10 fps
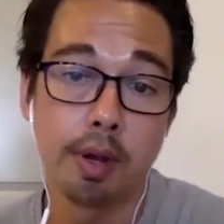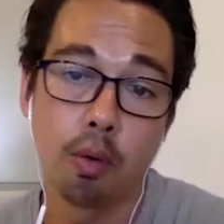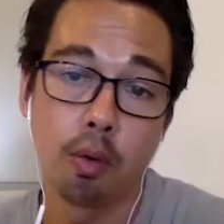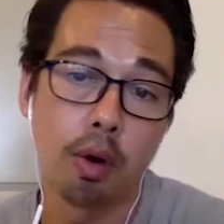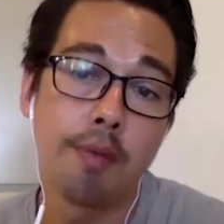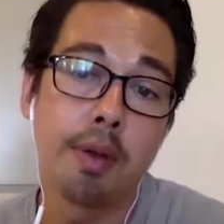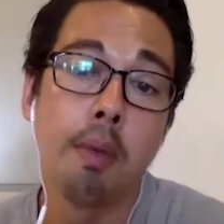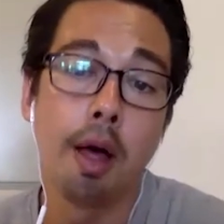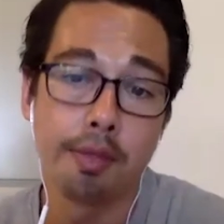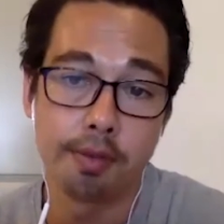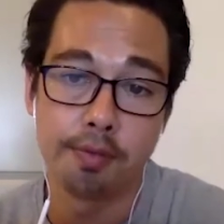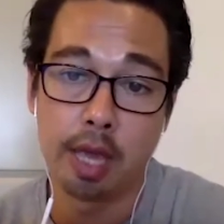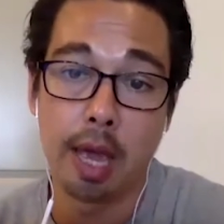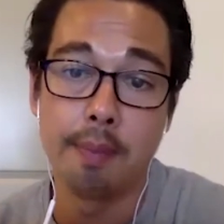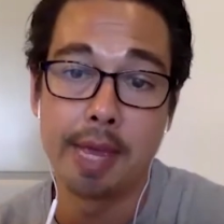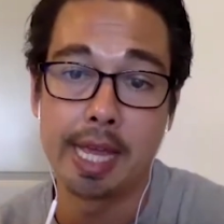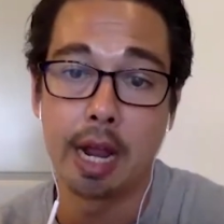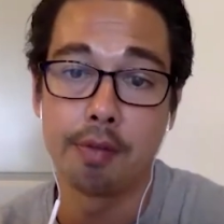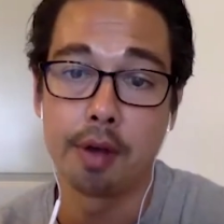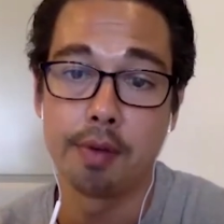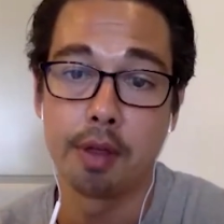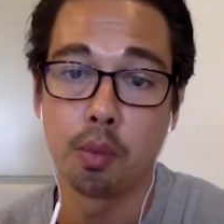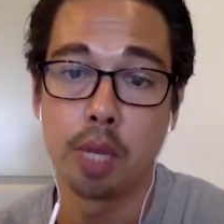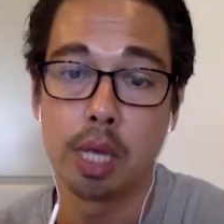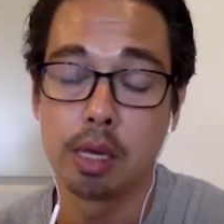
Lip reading: Or every month if you can't make it out there every other week,